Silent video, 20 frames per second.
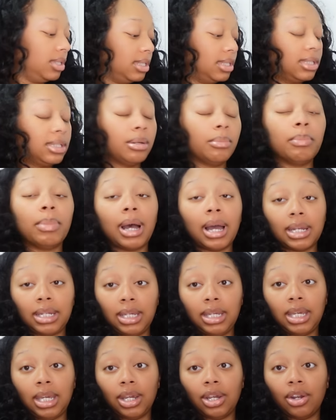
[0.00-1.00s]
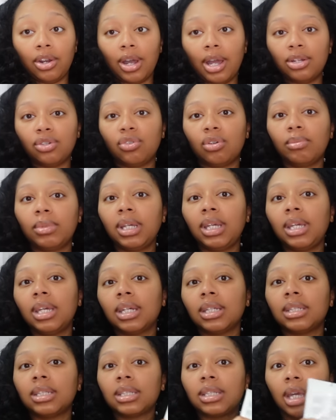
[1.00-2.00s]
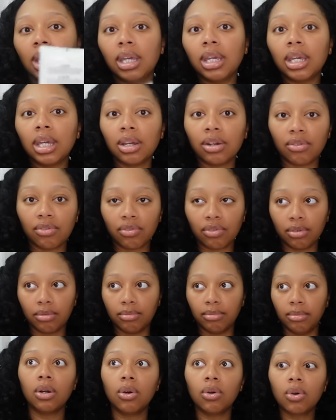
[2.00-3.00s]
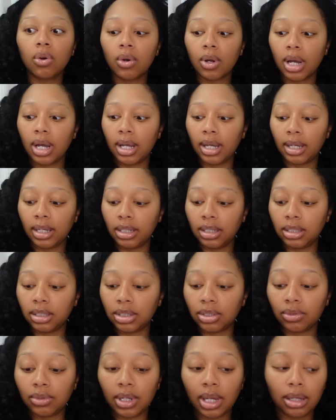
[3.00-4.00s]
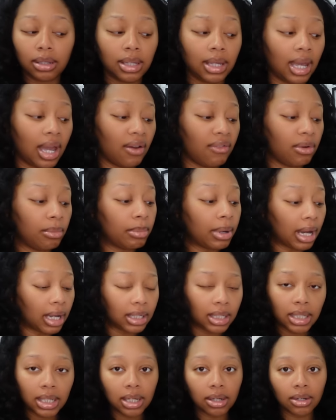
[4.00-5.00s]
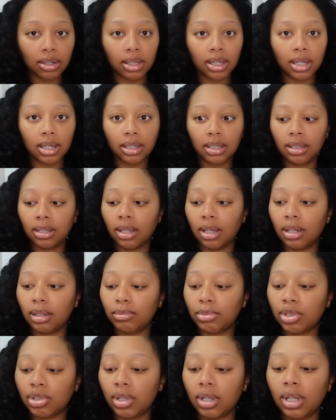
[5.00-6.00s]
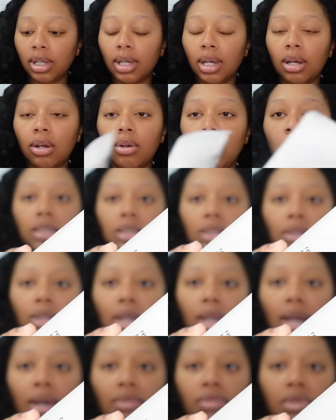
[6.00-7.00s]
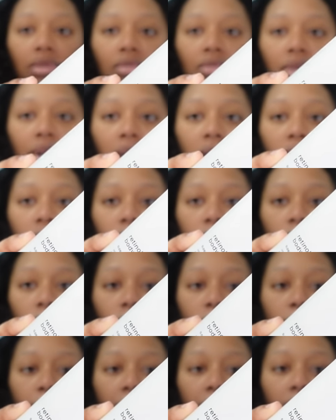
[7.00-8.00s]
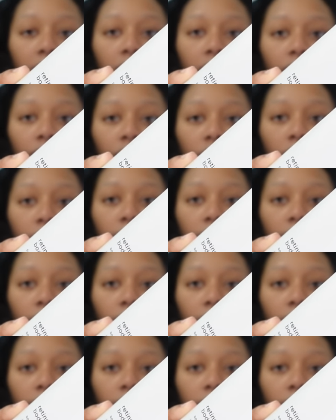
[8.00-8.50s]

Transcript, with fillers: this is the body care. I normally get skincare from Cocokind. So now they have a body care line that I'm trying out. So they have the retinol body cream